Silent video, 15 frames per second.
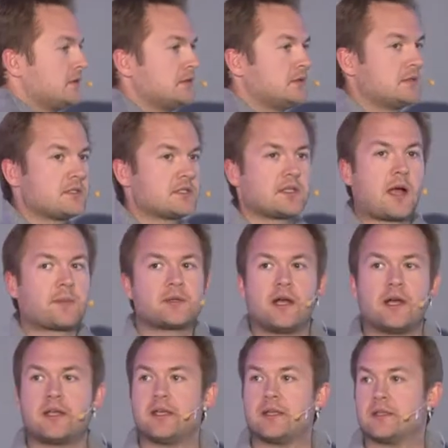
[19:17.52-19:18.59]
stop
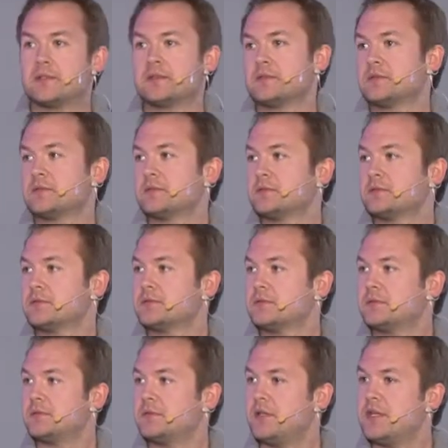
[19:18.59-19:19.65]
talking.
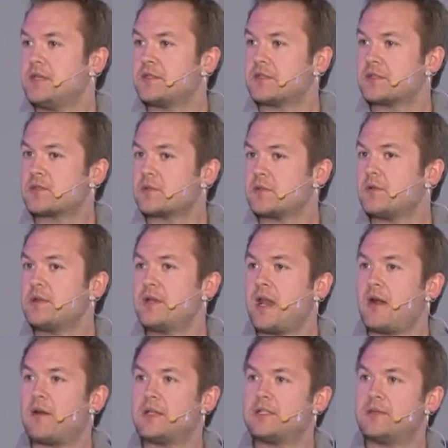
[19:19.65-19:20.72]
It is
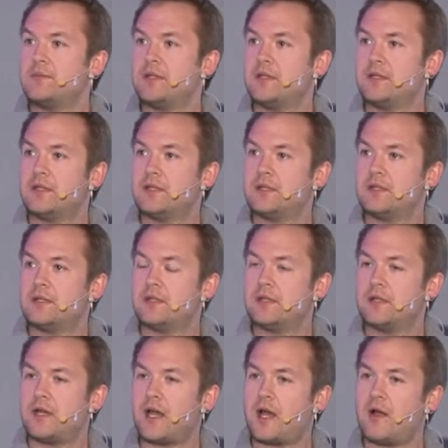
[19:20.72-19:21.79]
extraordinary to me
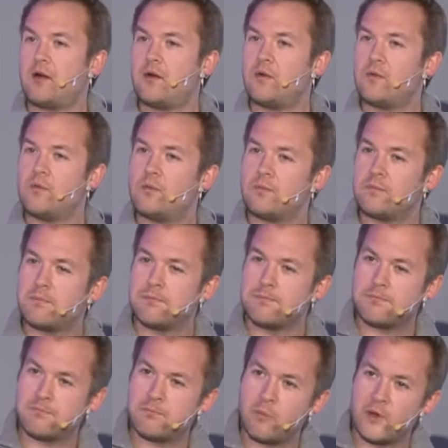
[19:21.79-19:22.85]
how
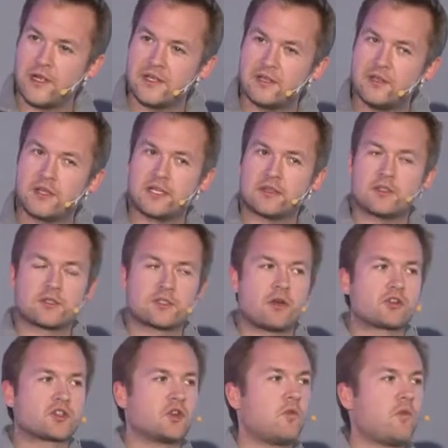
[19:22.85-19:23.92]
we look at the
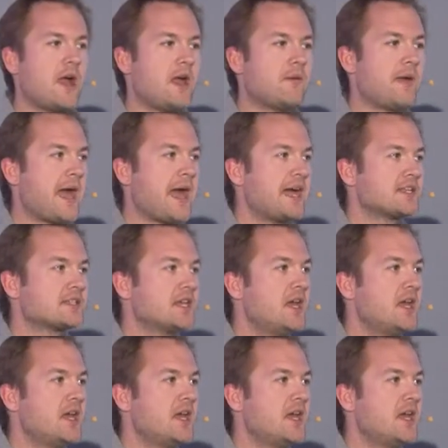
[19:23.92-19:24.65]
social web as